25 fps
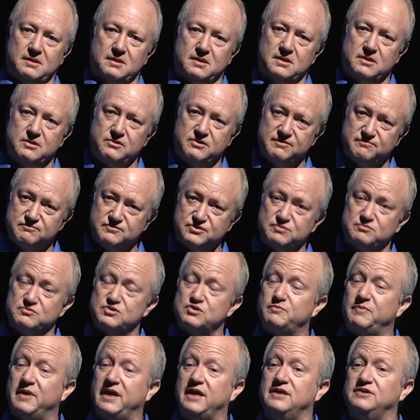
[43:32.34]
And you give them some
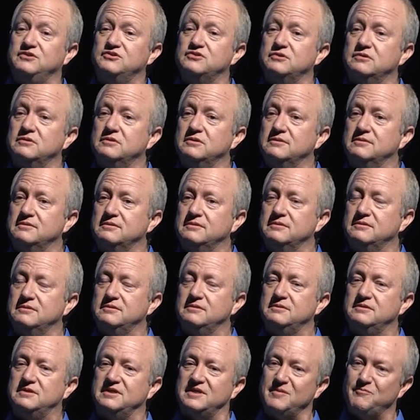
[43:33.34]
space
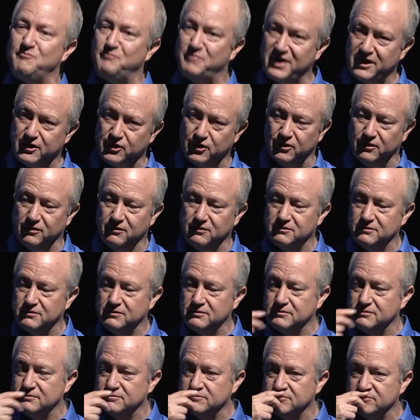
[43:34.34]
to get better.
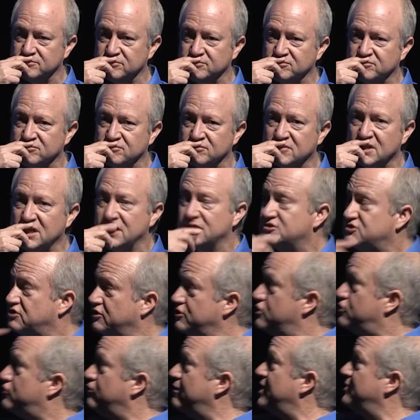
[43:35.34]
So
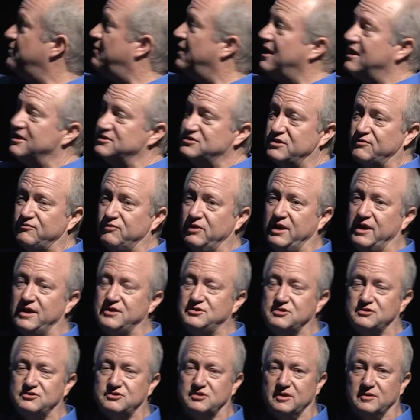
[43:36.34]
you create positive
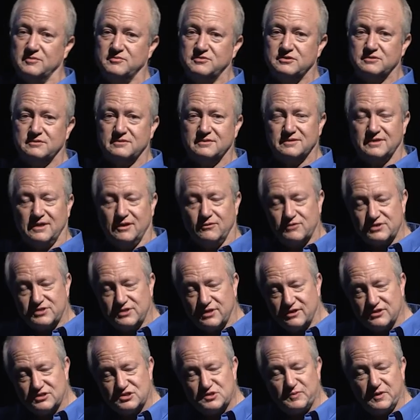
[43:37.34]
relationships. I
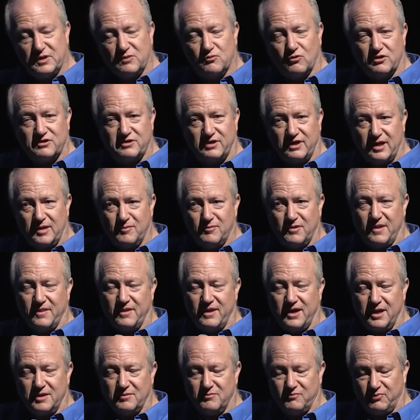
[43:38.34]
wish I could spend more time on
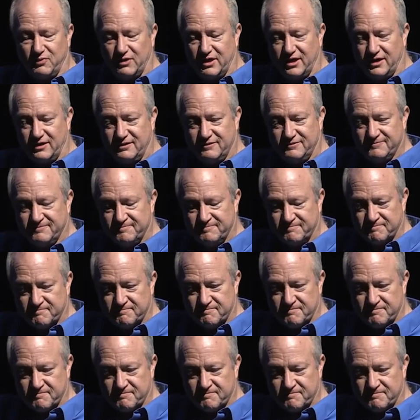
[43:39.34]
that, but